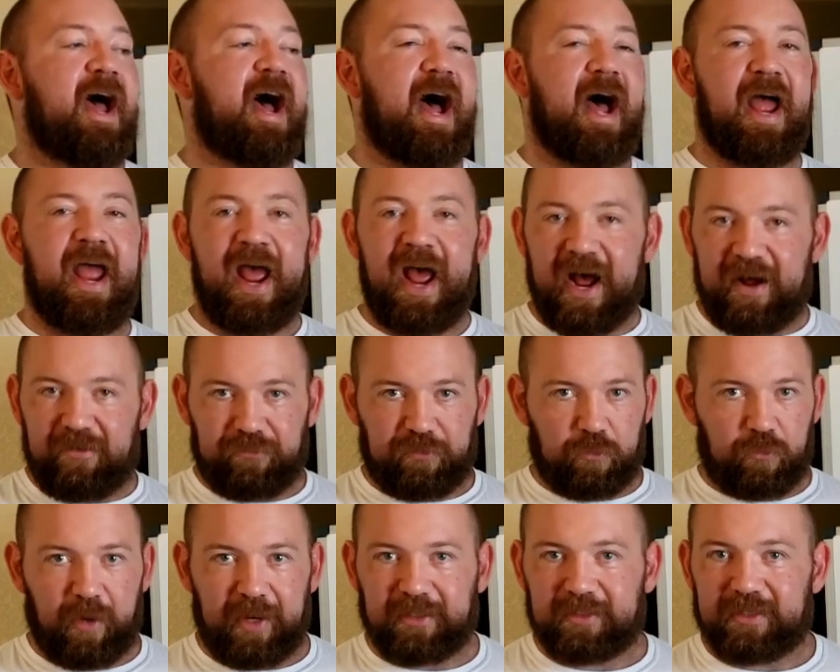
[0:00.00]
I have to
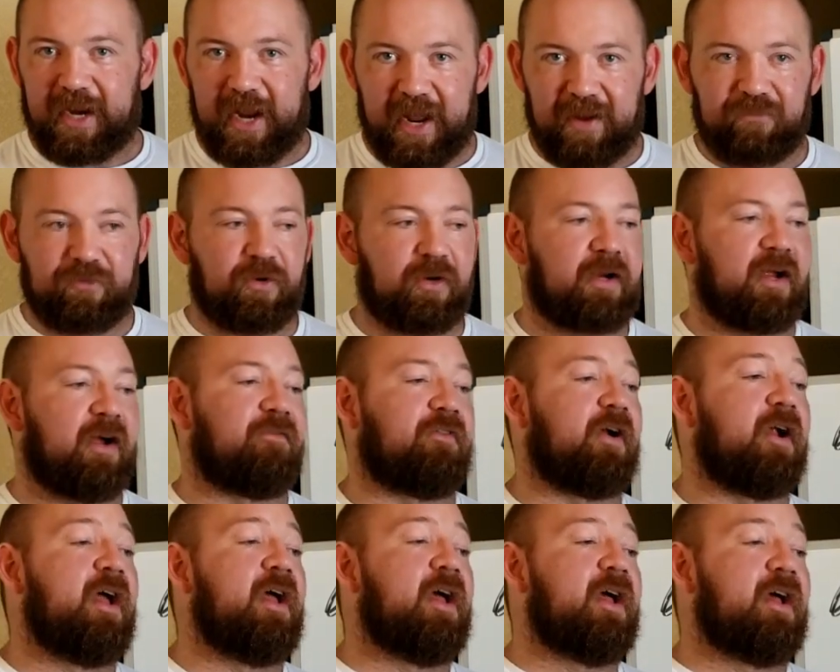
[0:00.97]
rest. I have to
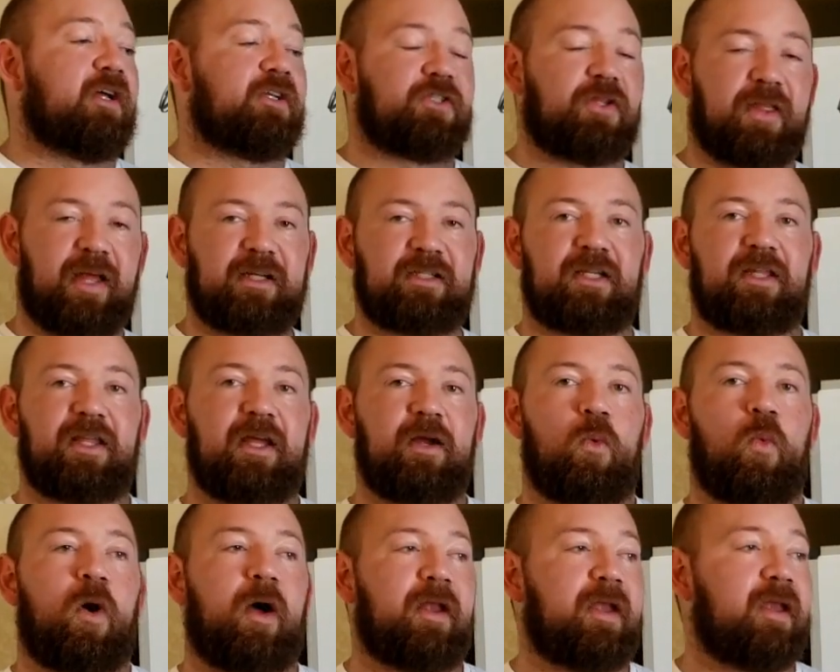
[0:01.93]
recover. So that's
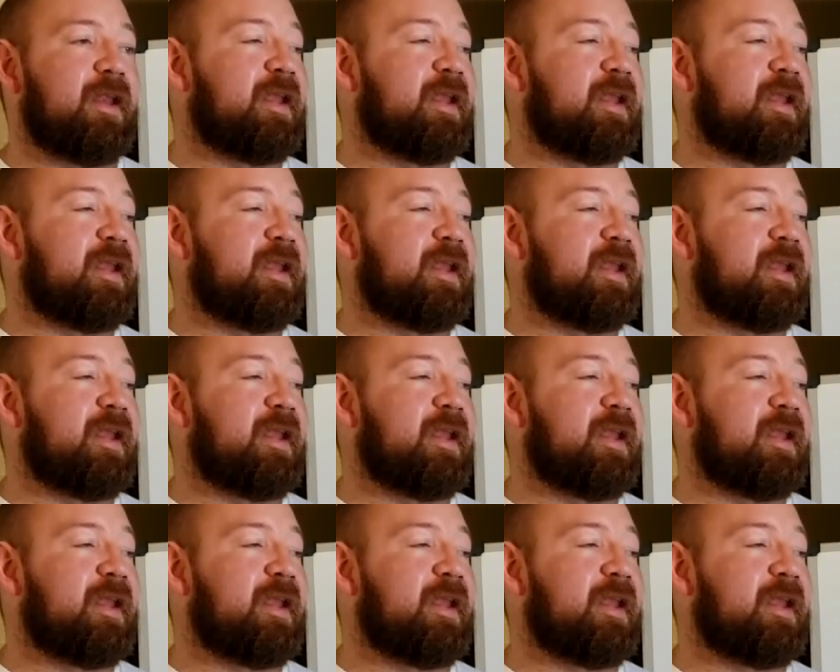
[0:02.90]
thing one.